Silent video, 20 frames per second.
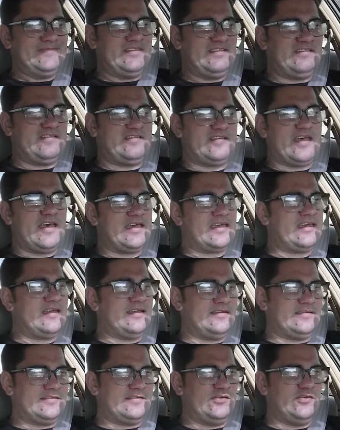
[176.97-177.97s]

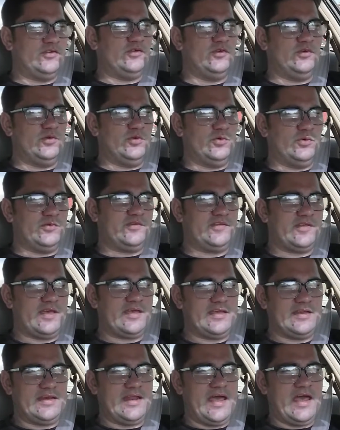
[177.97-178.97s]
second to
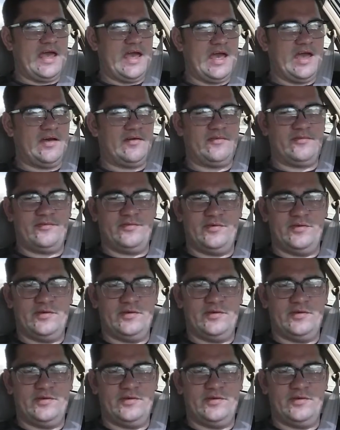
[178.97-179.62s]
second and a half